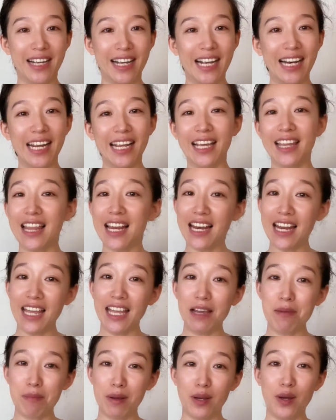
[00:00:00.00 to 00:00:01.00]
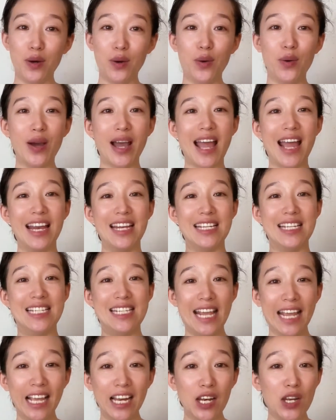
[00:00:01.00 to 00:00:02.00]
click the link below and
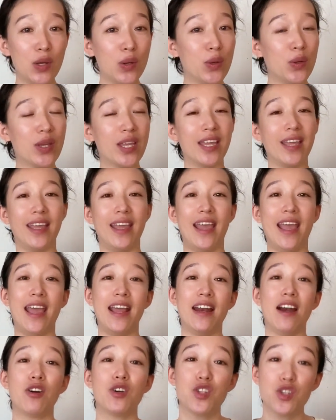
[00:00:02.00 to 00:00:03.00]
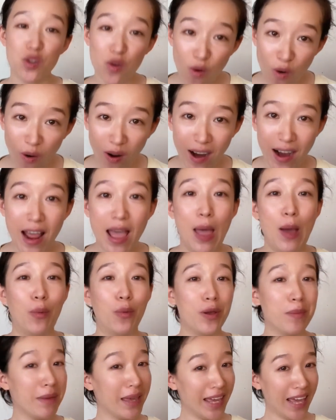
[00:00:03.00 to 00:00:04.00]
take a look at our store.
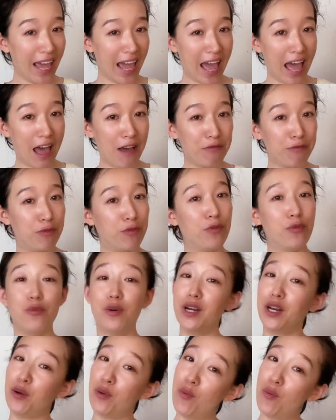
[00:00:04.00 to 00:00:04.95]
We may have what you